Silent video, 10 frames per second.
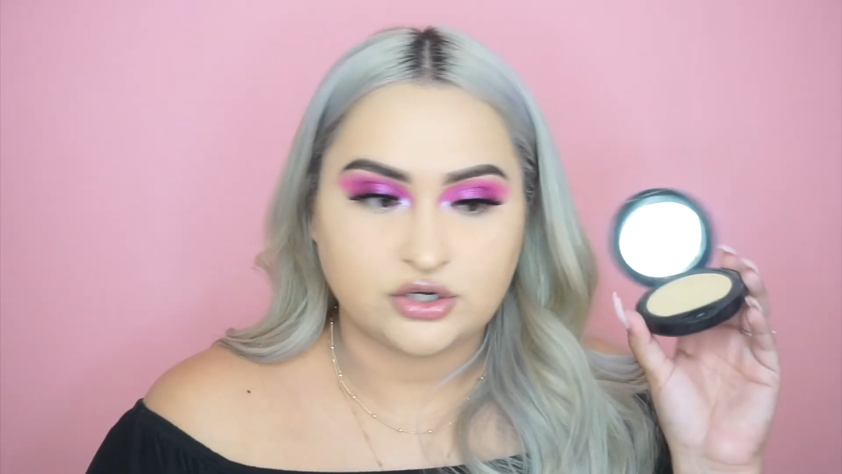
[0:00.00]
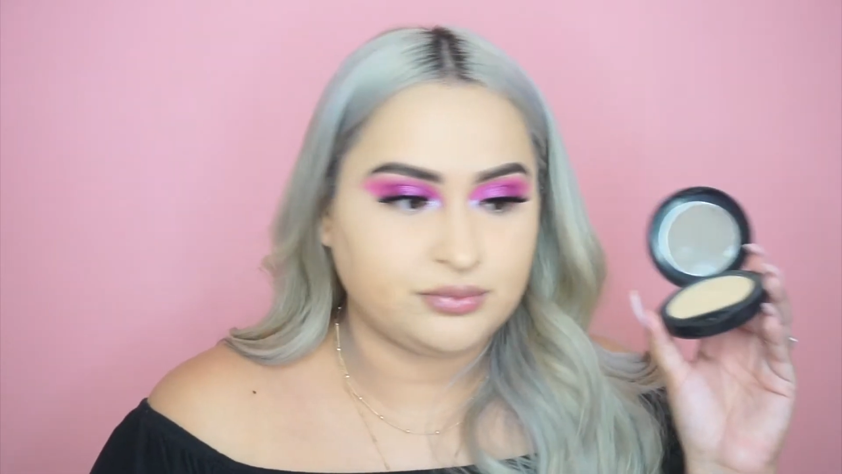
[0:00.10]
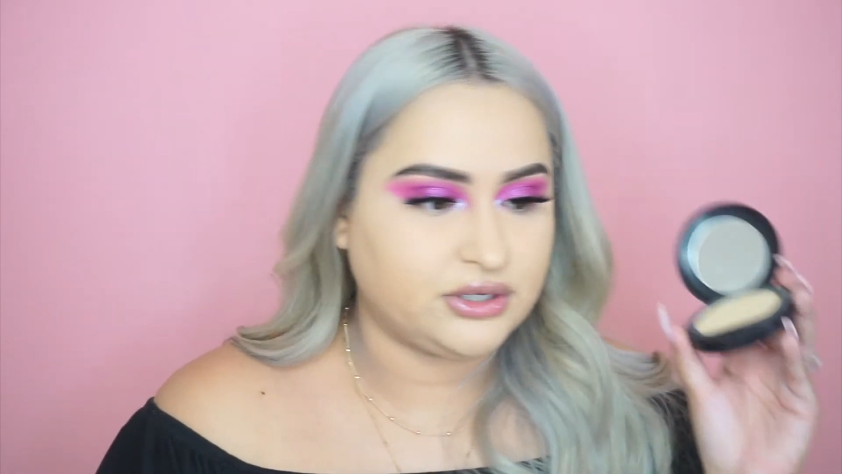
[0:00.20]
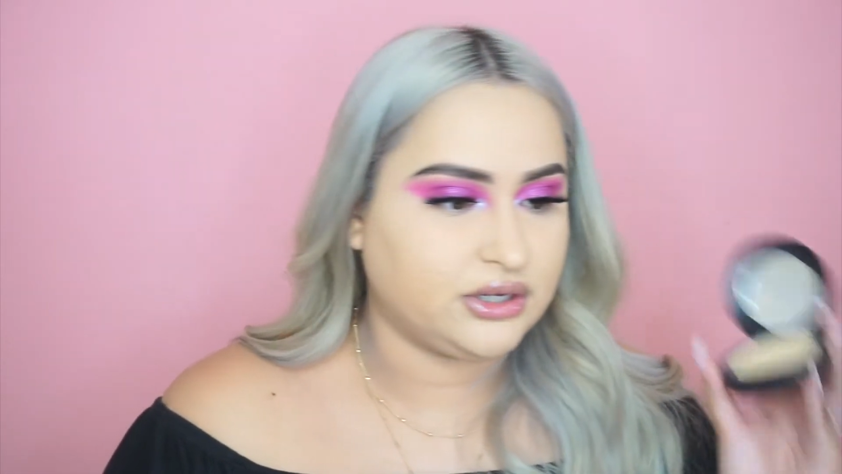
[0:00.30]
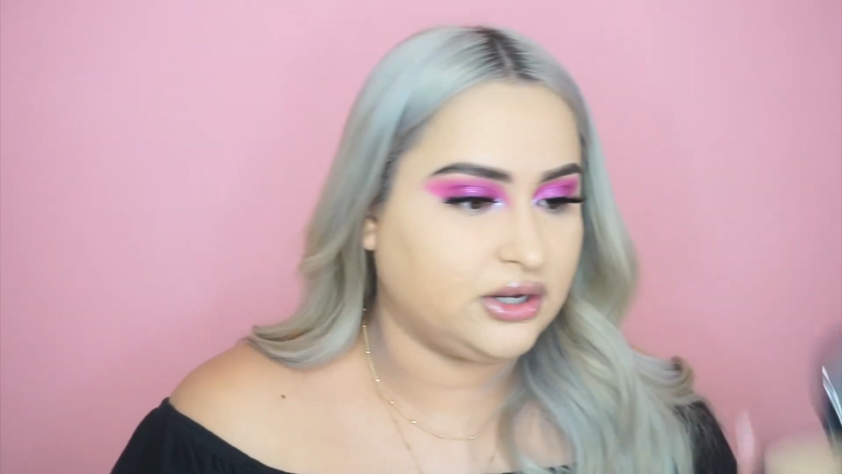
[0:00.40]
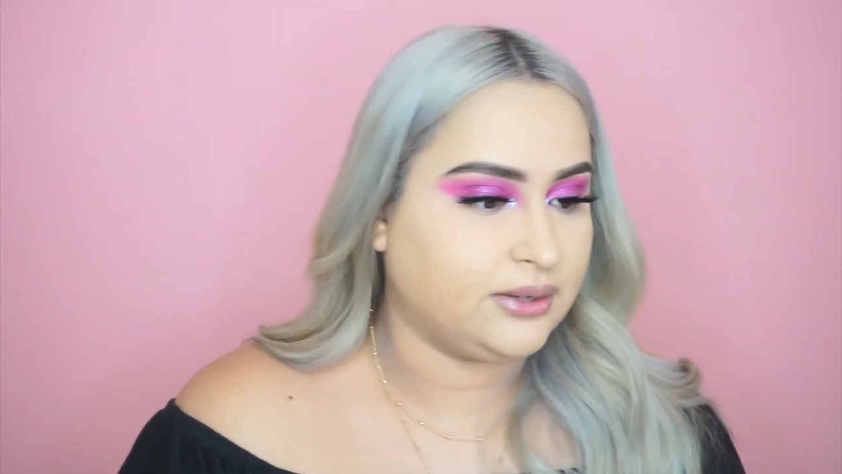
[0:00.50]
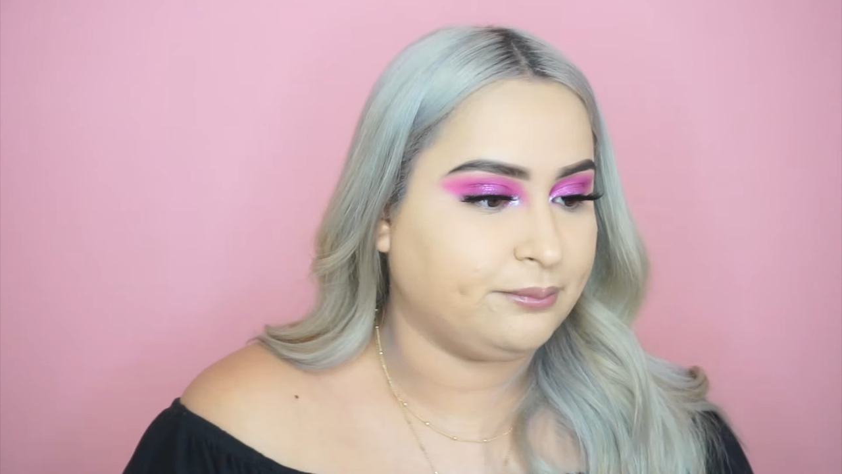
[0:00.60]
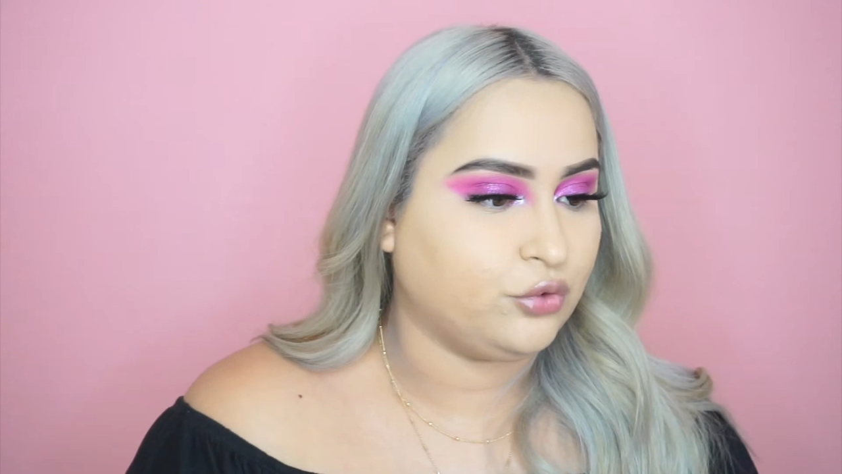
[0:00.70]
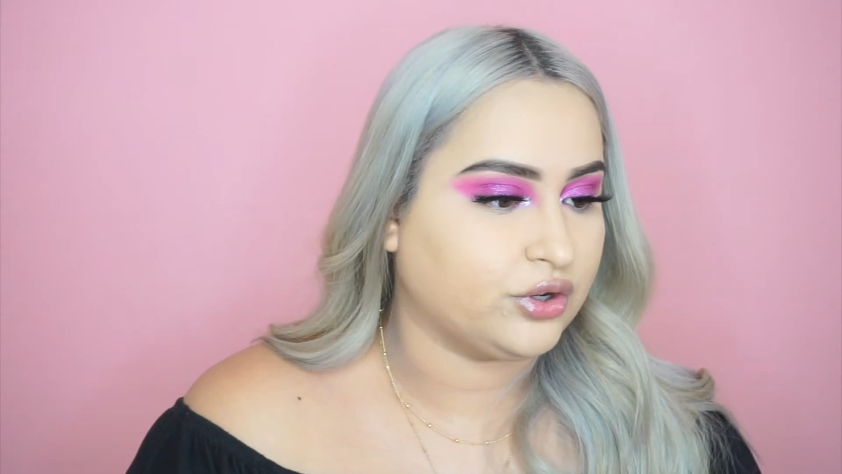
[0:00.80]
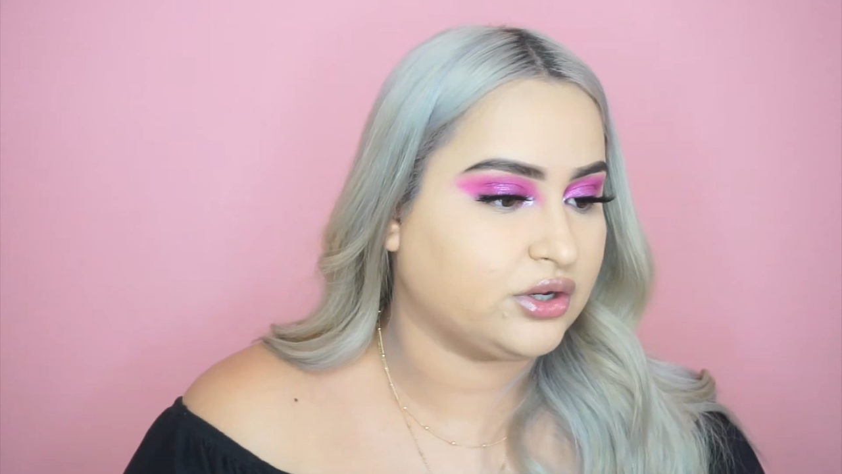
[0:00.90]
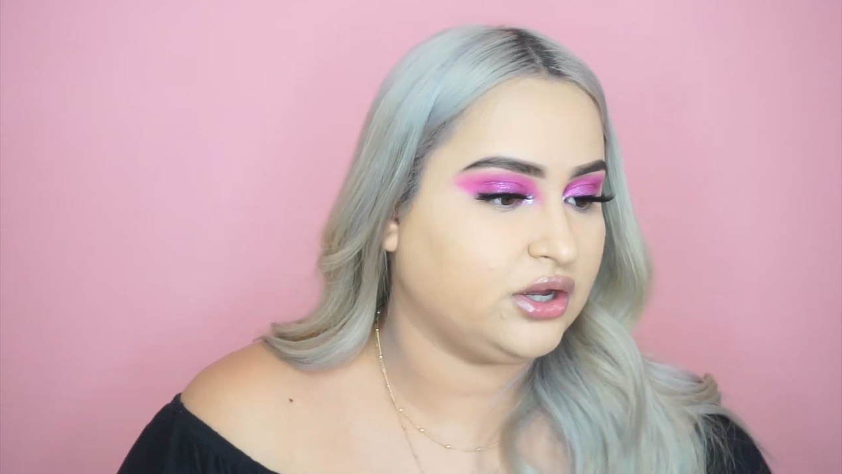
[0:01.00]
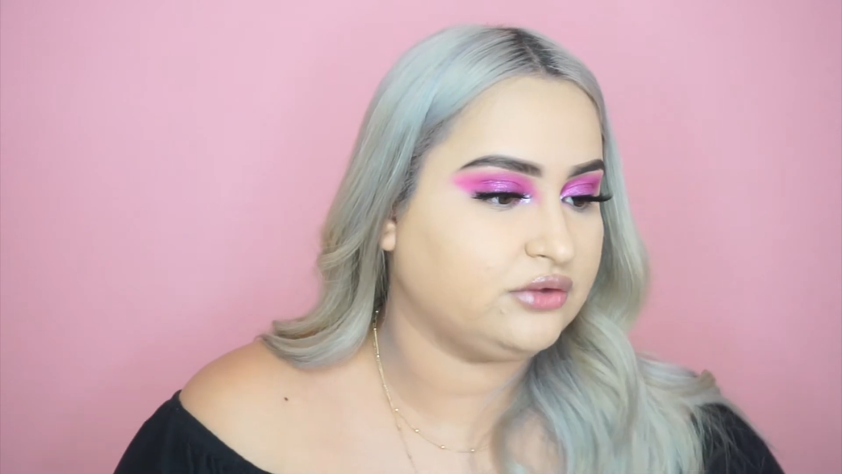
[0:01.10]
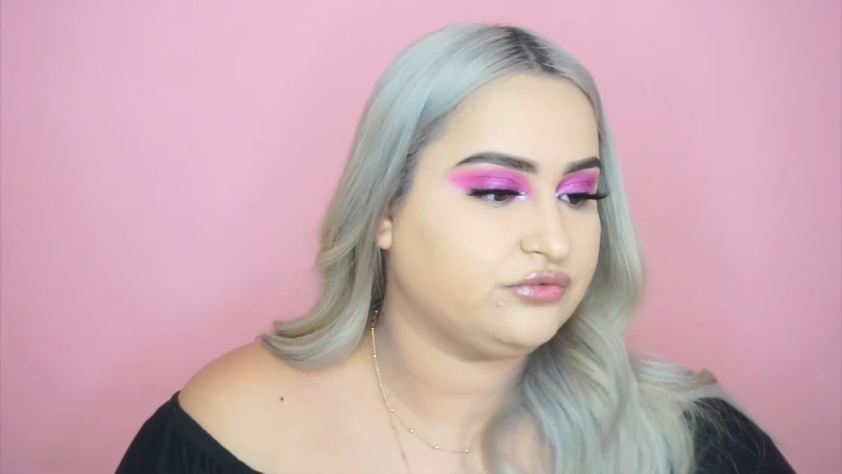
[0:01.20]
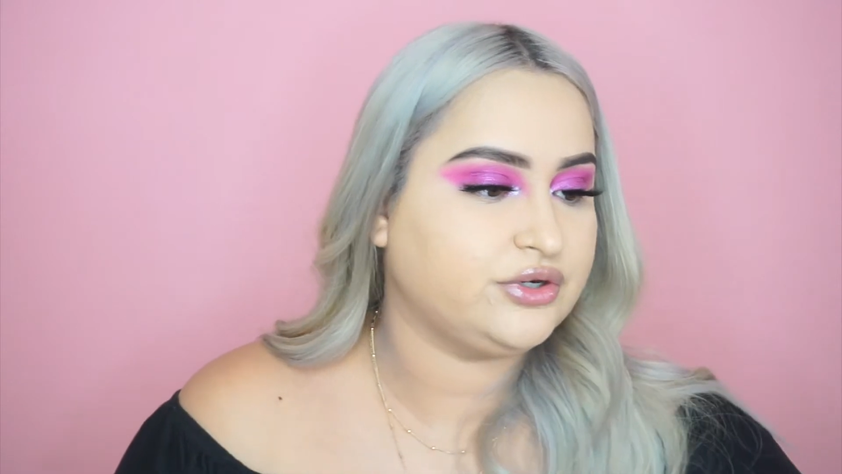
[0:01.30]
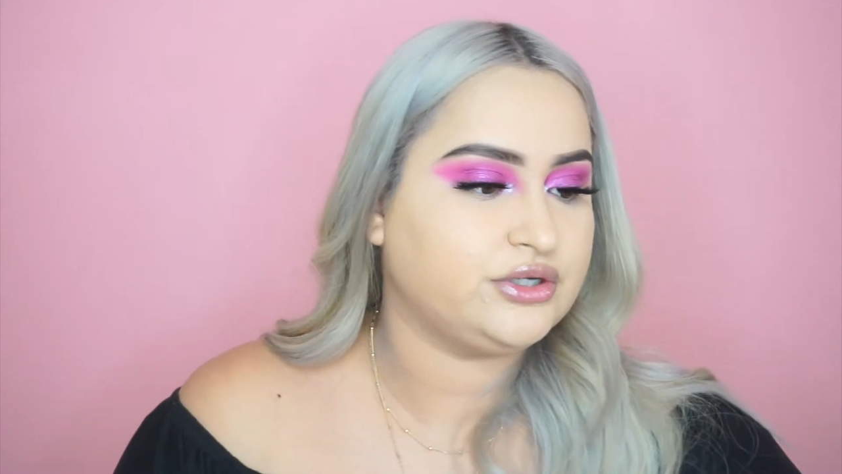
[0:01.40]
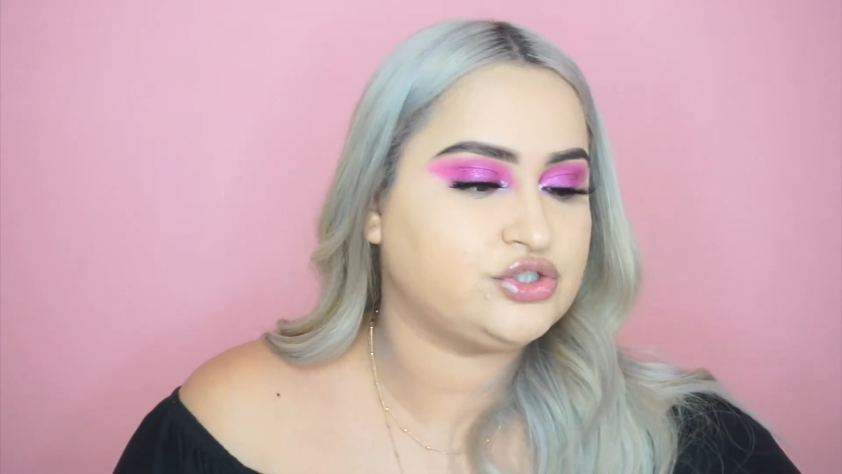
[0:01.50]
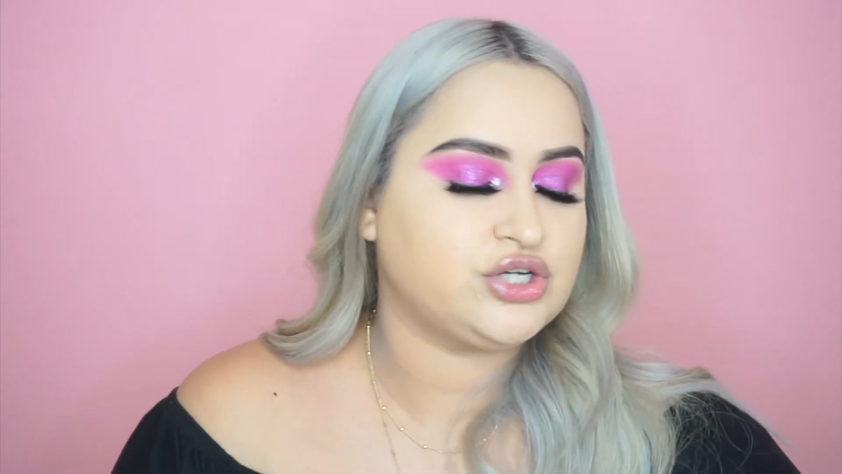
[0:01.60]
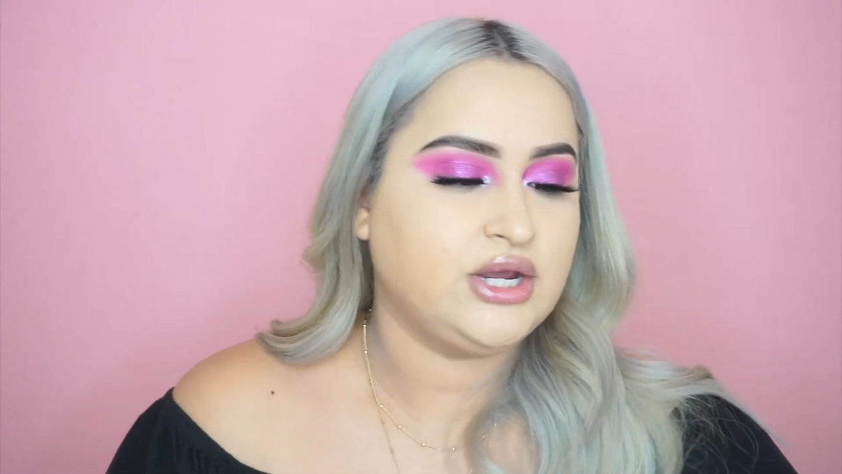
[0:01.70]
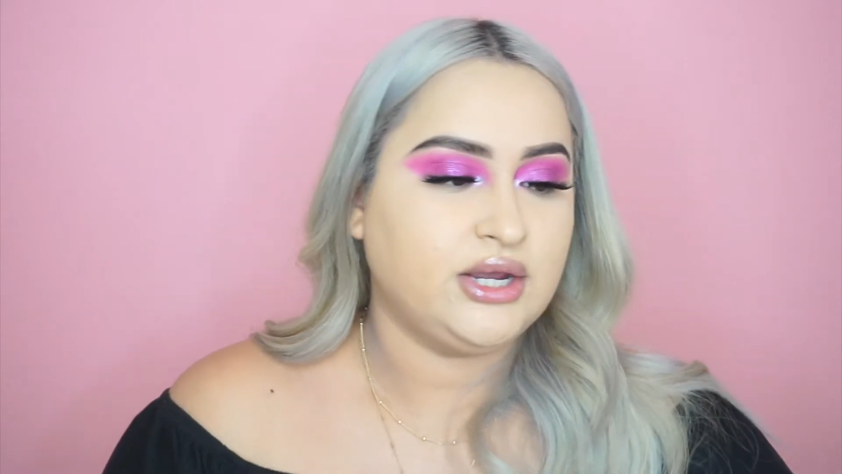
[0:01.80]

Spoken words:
bit more coverage,